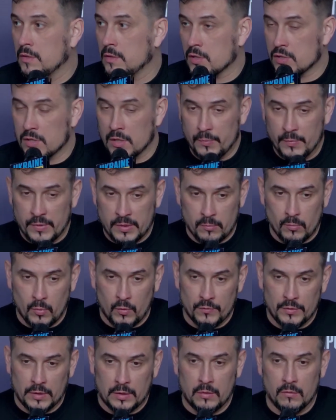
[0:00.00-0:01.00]
work to
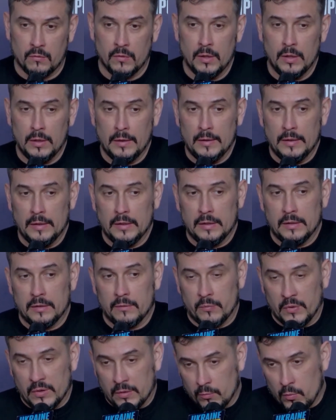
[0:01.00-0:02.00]
develop
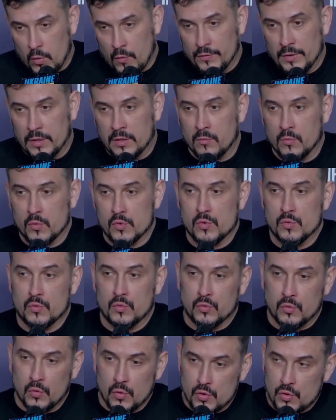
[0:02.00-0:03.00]
certain negotiation
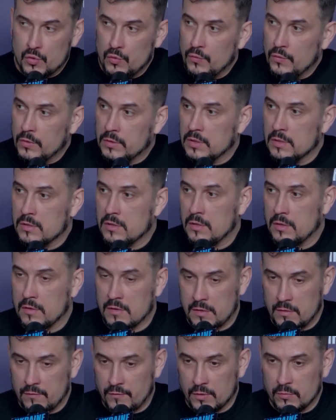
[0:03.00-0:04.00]
position for
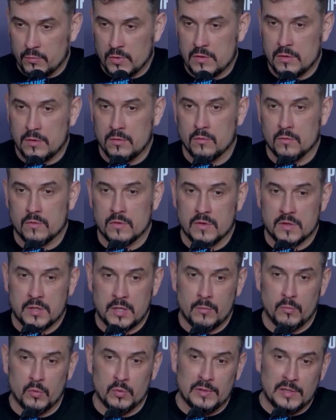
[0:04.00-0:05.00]
our negotiators.